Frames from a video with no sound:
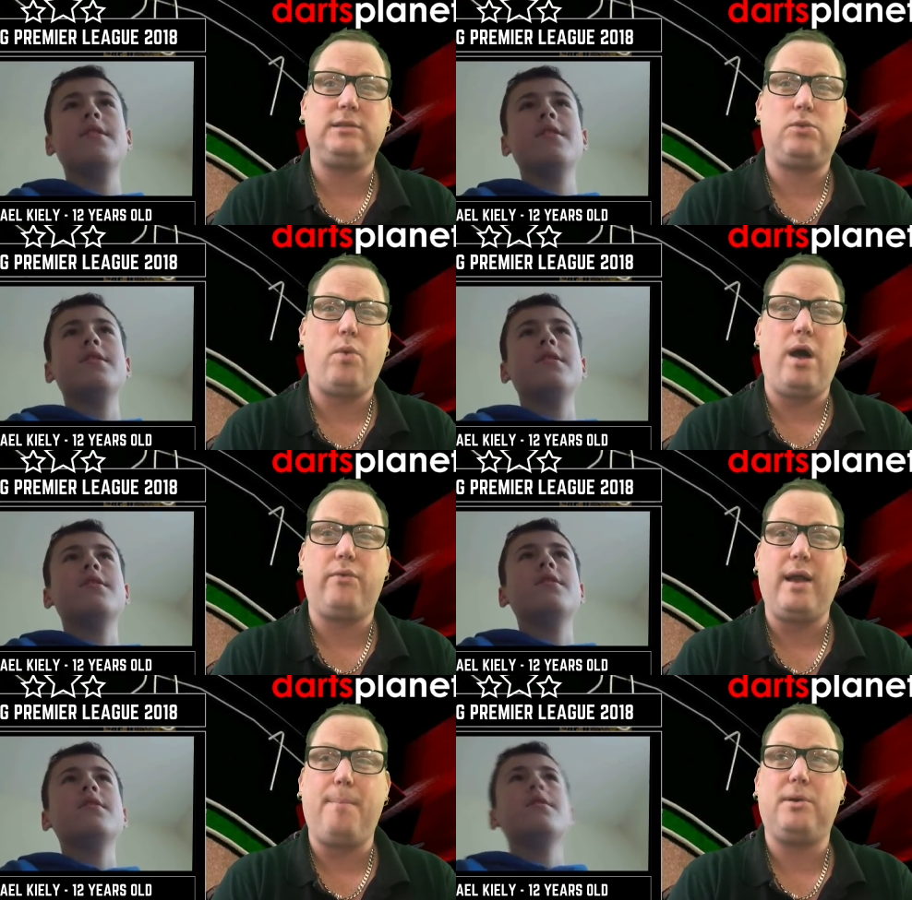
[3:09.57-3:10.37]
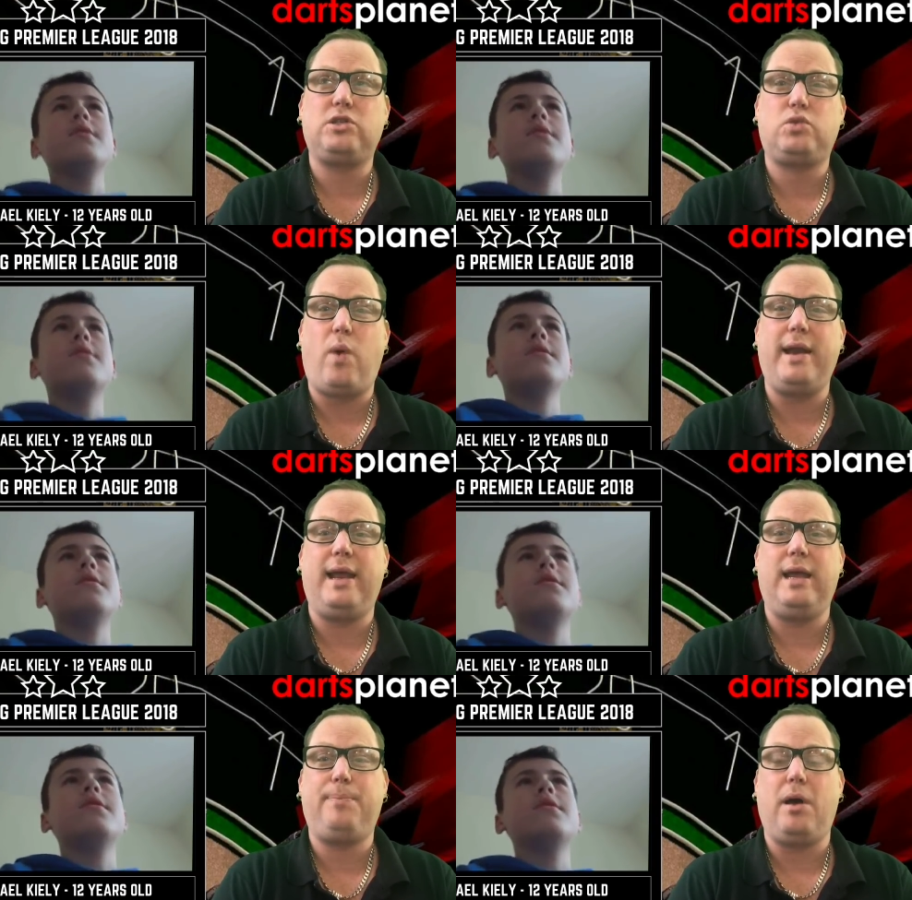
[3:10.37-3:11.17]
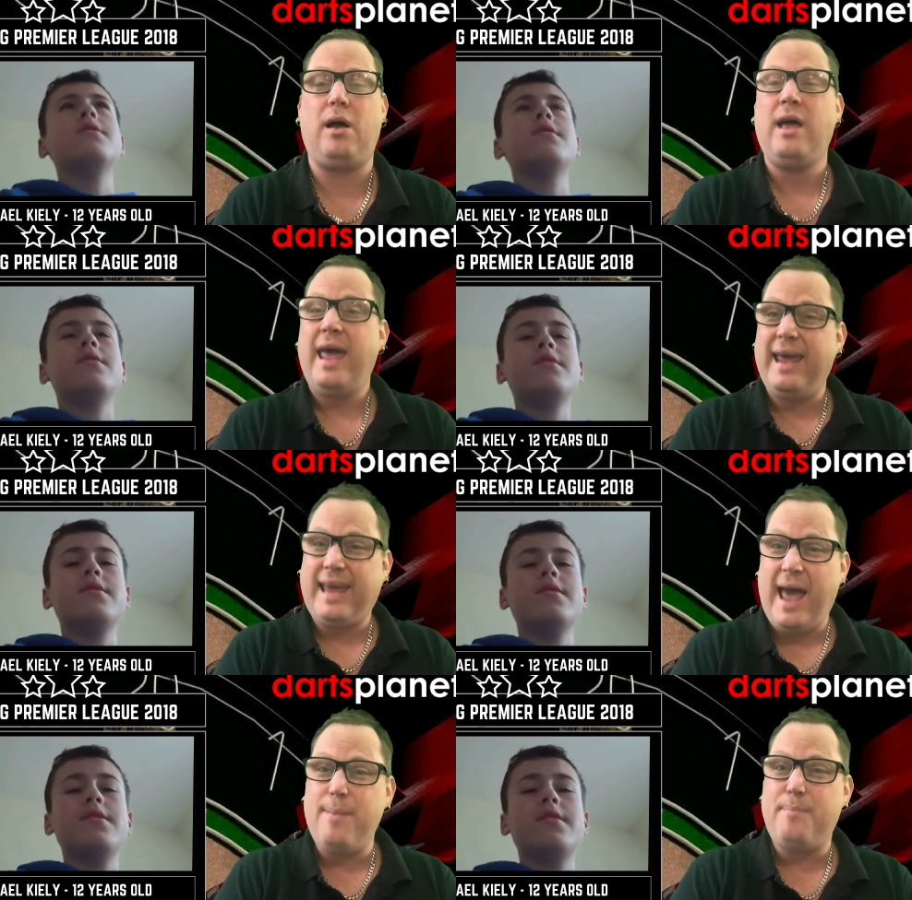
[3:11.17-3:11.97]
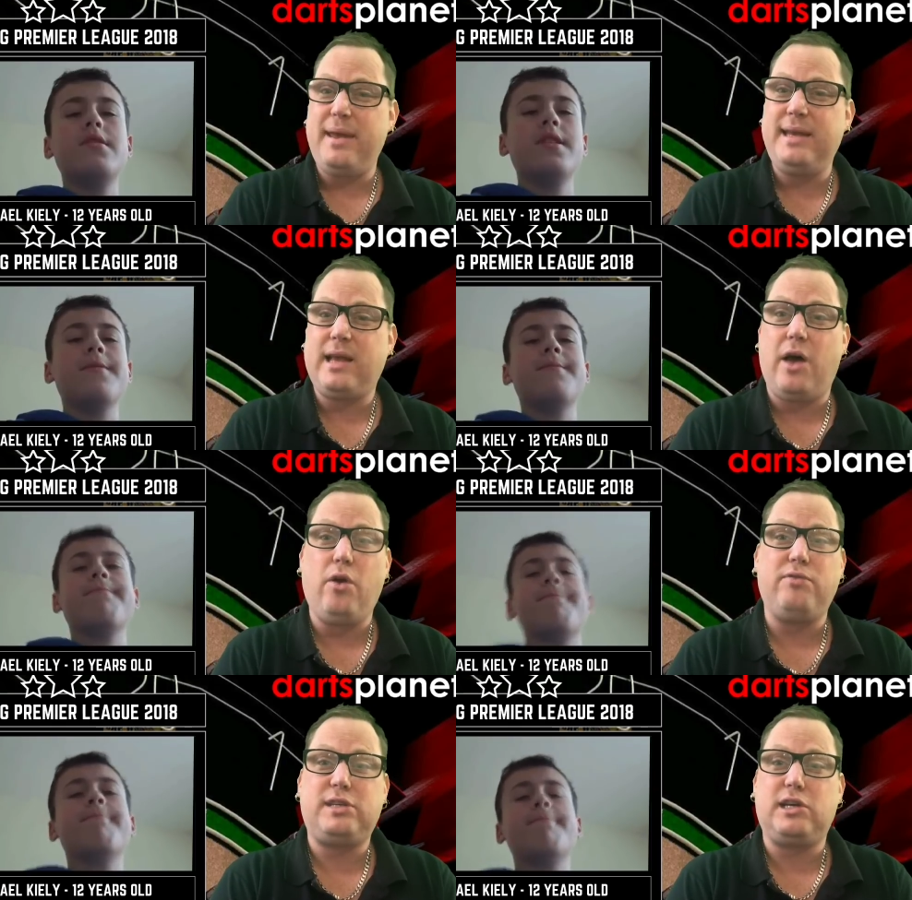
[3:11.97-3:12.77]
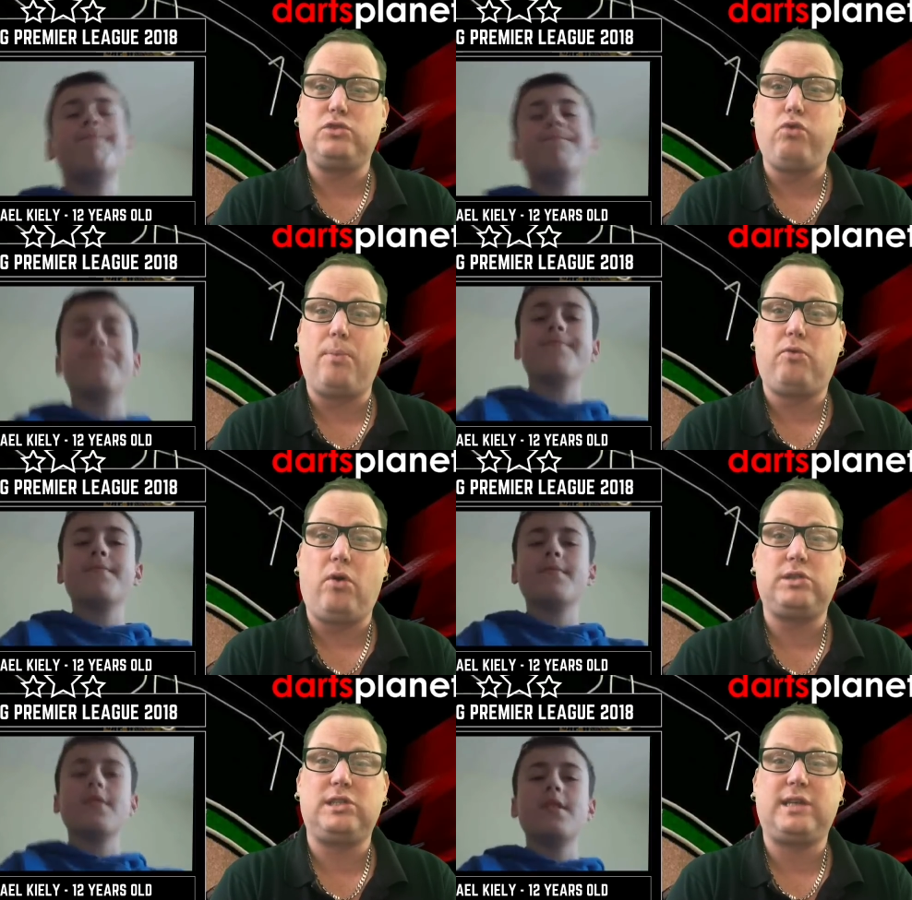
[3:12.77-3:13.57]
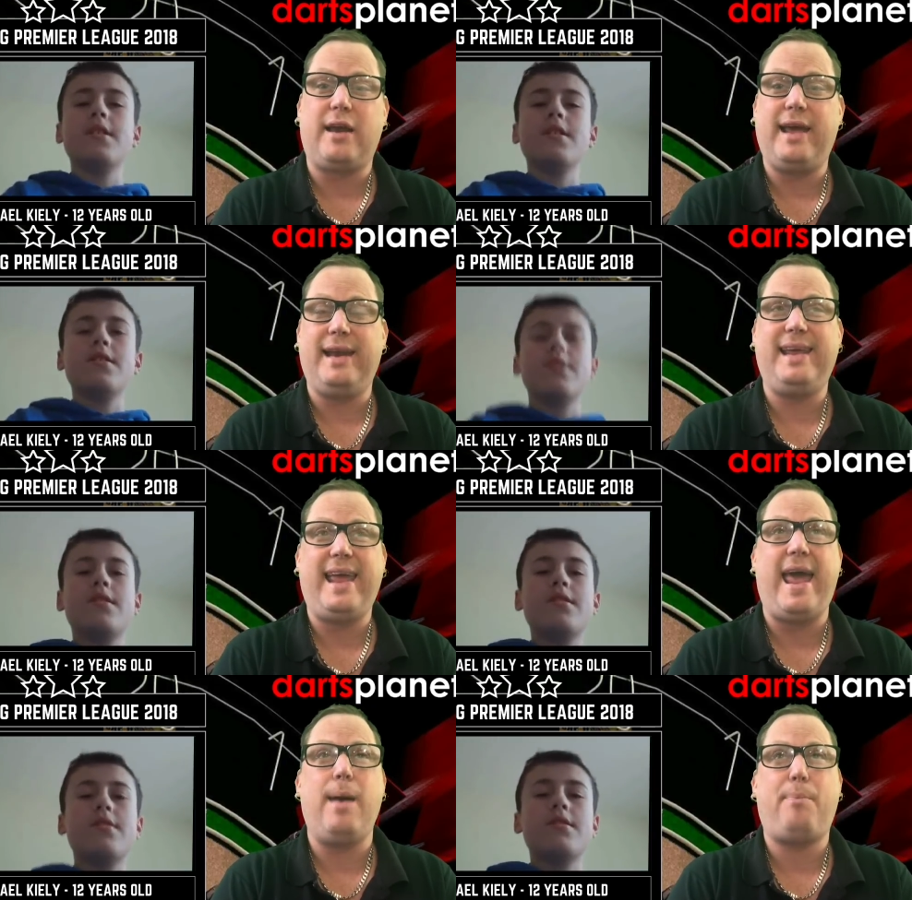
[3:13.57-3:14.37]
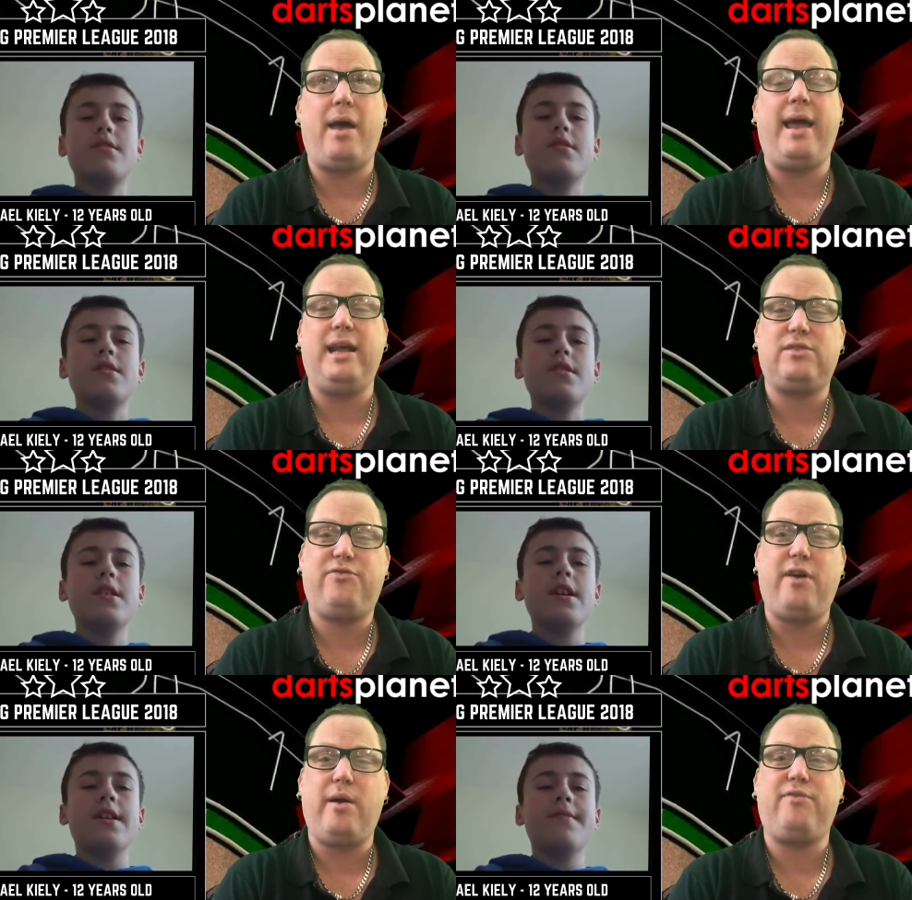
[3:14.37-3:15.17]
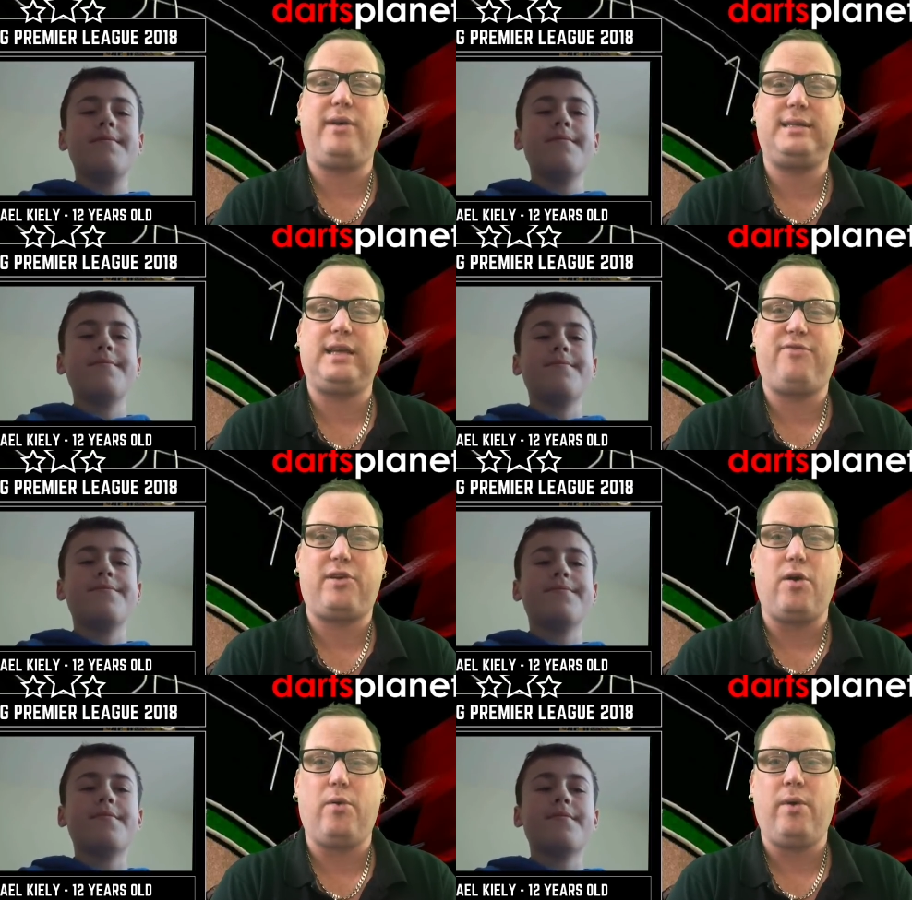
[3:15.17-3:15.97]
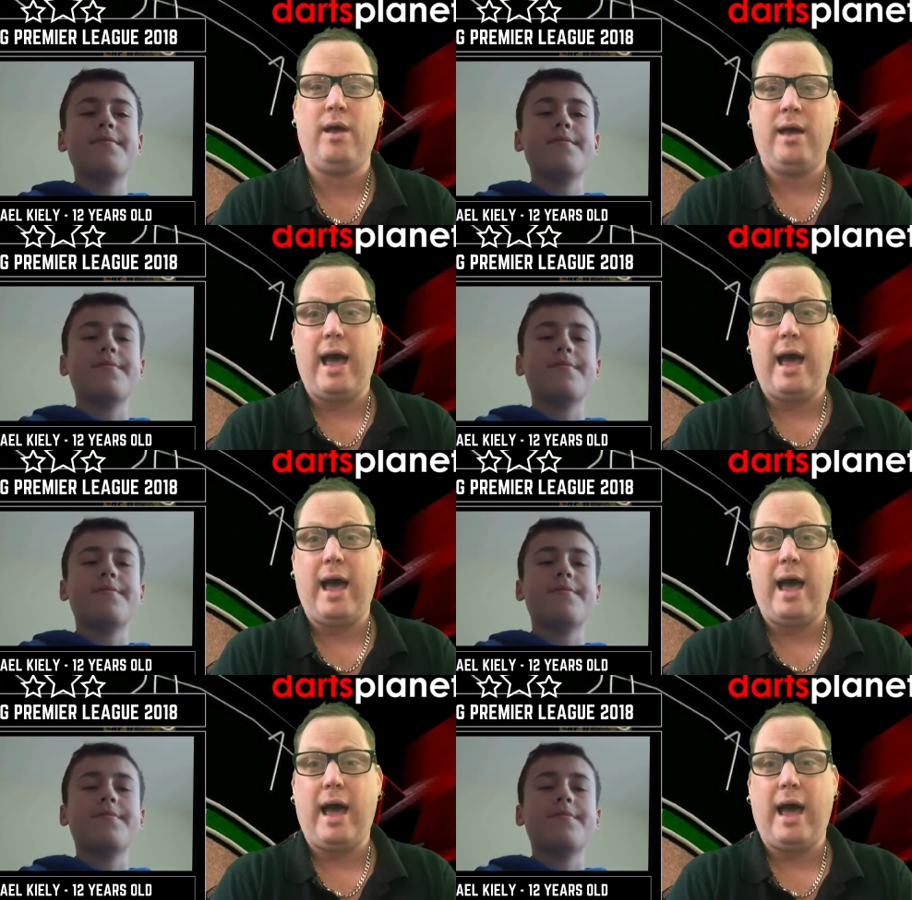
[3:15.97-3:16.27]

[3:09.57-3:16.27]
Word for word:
Speaker 1: down to world number 20. But it can be done, obviously, because Rob Cross has done it in a year. But it is very, very difficult.